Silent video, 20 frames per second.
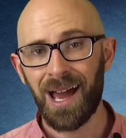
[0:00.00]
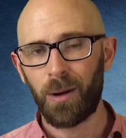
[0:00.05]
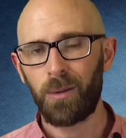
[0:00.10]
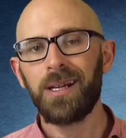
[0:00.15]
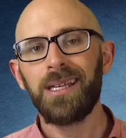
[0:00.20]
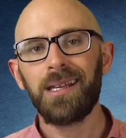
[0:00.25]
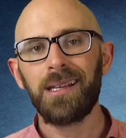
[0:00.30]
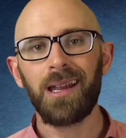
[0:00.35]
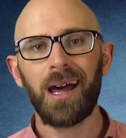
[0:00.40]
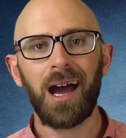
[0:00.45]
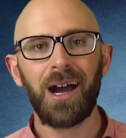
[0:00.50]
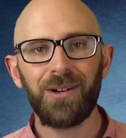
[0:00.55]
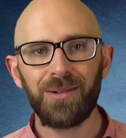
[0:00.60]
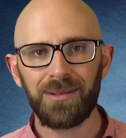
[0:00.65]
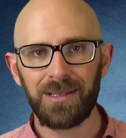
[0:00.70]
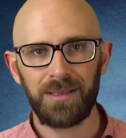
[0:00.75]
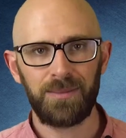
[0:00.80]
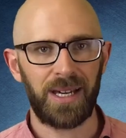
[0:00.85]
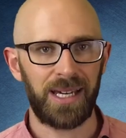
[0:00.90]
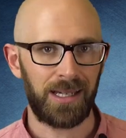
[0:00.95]
we can
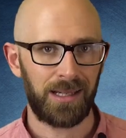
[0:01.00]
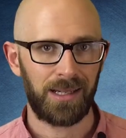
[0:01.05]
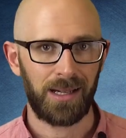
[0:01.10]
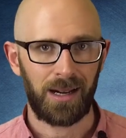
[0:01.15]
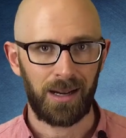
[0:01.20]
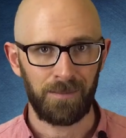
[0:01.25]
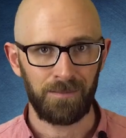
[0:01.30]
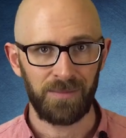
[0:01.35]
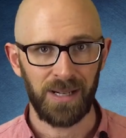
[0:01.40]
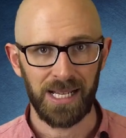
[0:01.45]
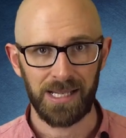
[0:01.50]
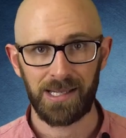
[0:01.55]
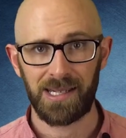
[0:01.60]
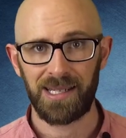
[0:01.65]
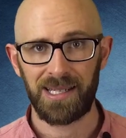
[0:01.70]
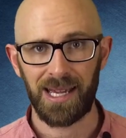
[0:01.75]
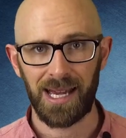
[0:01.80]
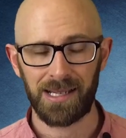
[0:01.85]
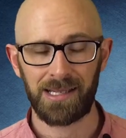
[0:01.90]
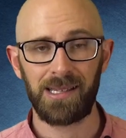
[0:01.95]
only make our best
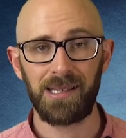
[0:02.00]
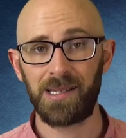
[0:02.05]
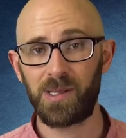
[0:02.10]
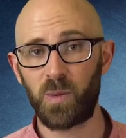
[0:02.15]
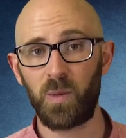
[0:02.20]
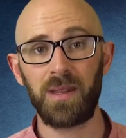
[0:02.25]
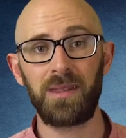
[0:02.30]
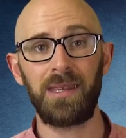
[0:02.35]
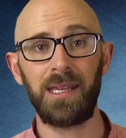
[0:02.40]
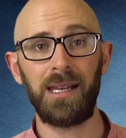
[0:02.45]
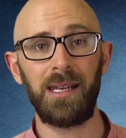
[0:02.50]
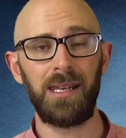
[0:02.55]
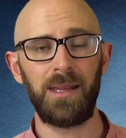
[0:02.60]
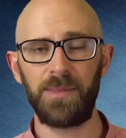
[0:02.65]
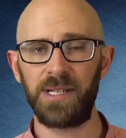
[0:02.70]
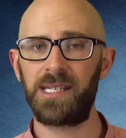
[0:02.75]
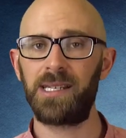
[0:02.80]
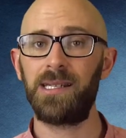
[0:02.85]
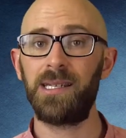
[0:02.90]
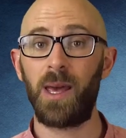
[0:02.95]
guesses with the
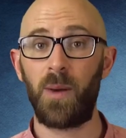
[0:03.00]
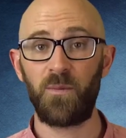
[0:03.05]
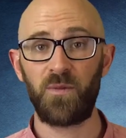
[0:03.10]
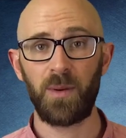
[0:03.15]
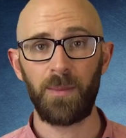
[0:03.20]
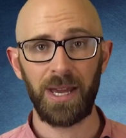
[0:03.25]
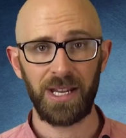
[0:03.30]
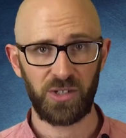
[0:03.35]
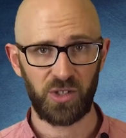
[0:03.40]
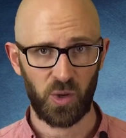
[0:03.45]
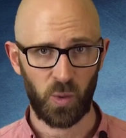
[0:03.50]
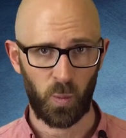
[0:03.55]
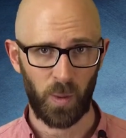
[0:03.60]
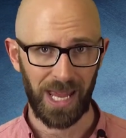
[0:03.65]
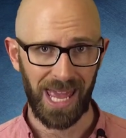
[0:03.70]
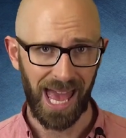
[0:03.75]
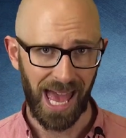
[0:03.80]
limited information we